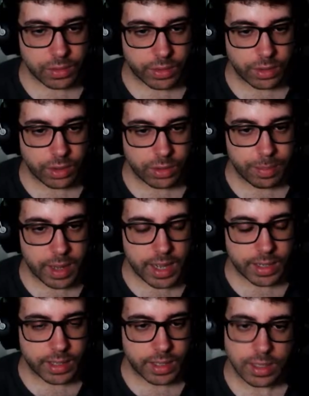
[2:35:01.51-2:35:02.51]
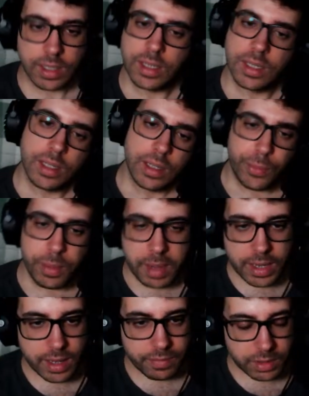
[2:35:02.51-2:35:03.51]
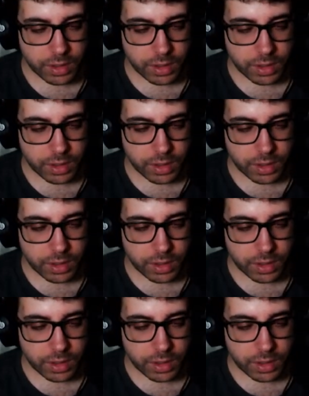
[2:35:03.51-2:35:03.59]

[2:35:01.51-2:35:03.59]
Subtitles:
So knockback, we might have